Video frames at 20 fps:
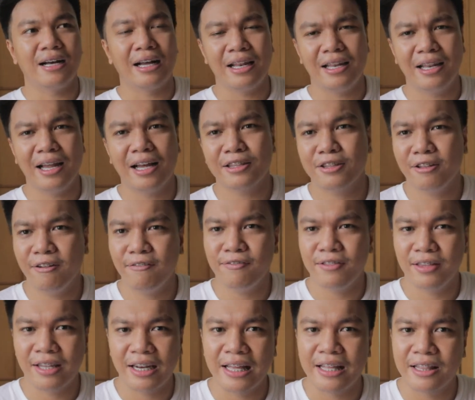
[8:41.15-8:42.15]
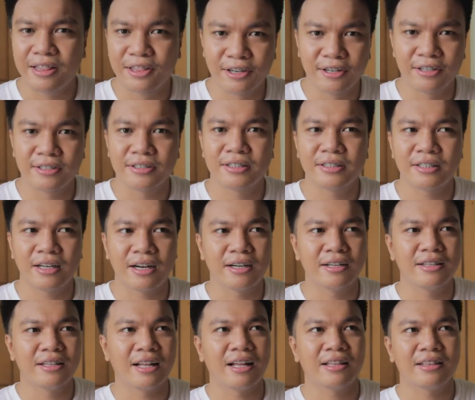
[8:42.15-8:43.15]
a lot of traders
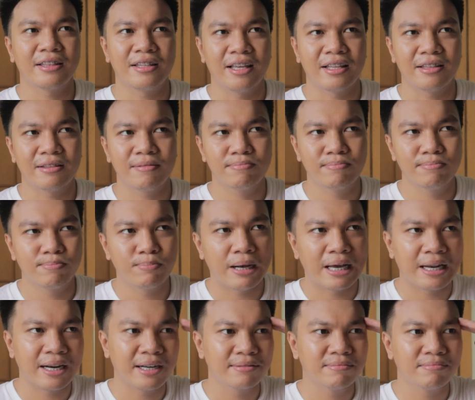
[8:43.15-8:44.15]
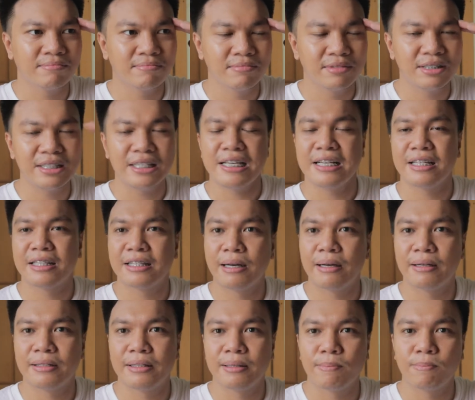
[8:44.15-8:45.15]
are not yet parang seeing
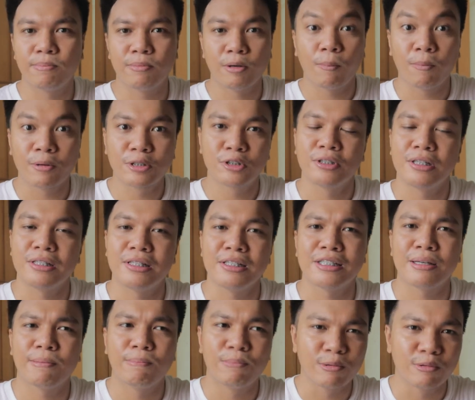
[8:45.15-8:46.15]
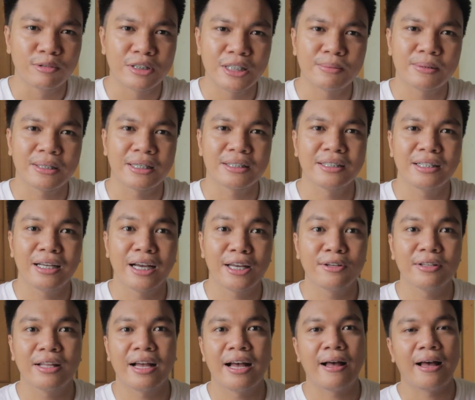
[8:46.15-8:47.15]
the opportunity sa blue chips. Kasi
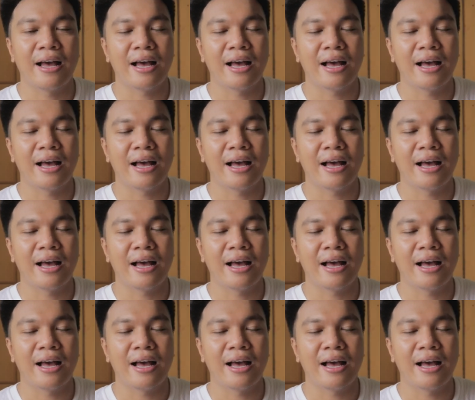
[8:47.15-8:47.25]
ngayon,